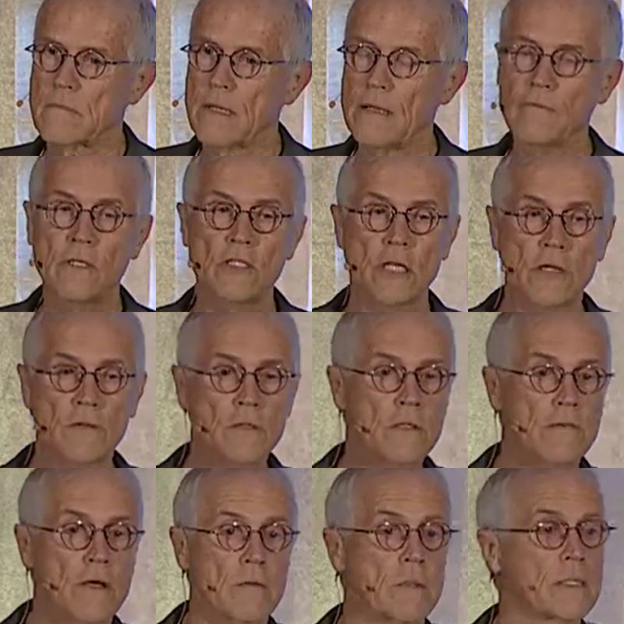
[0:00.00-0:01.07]
And regenerative
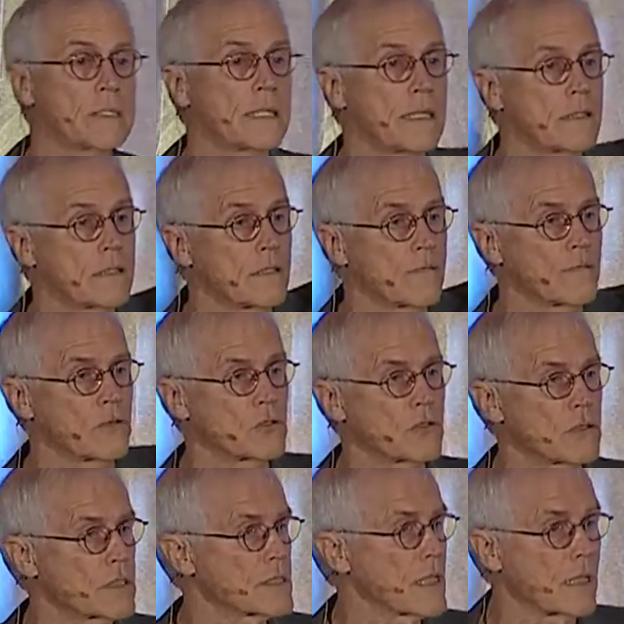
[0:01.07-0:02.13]
development is healing the future
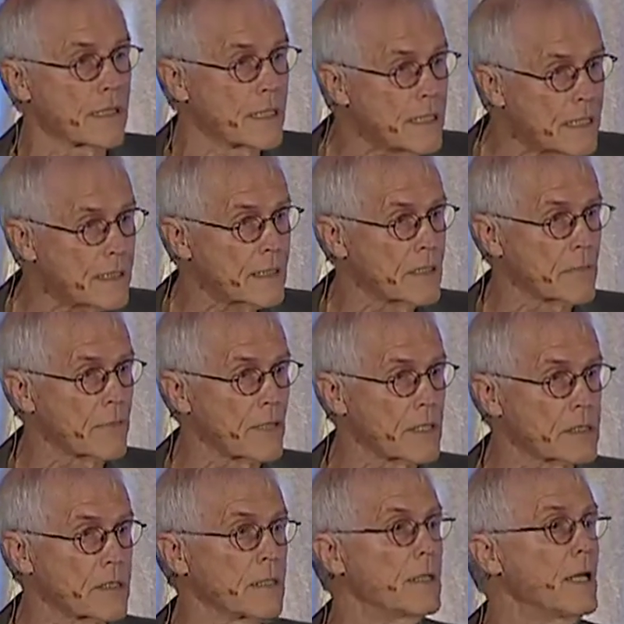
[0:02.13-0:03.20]
and selling it in the
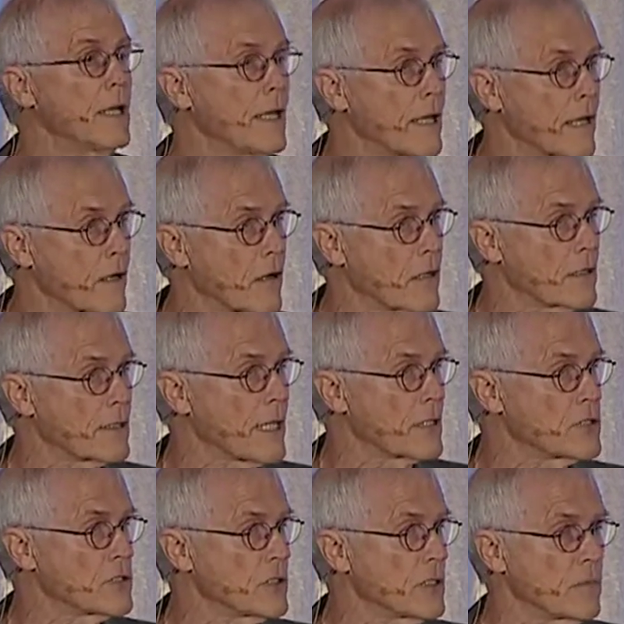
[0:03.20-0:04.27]
present and calling that
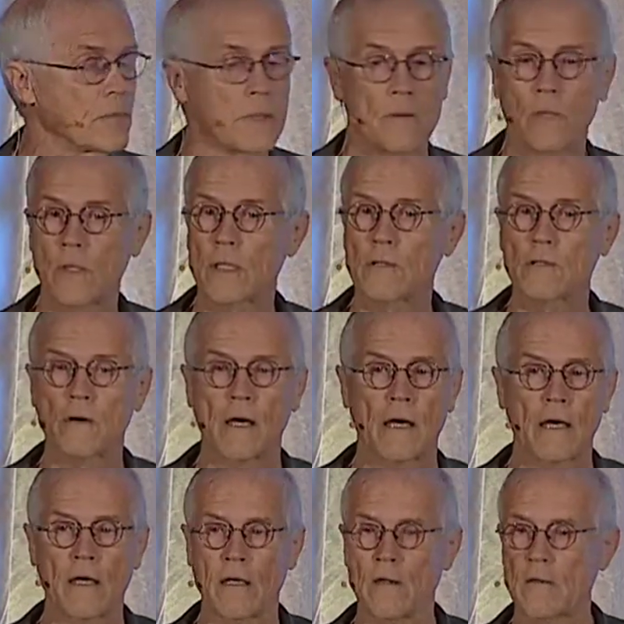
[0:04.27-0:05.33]
GDP. We can do
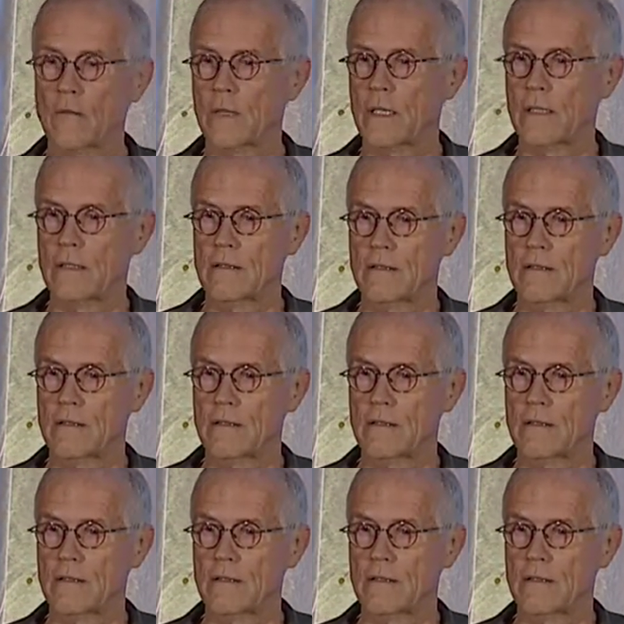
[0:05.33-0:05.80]
either way.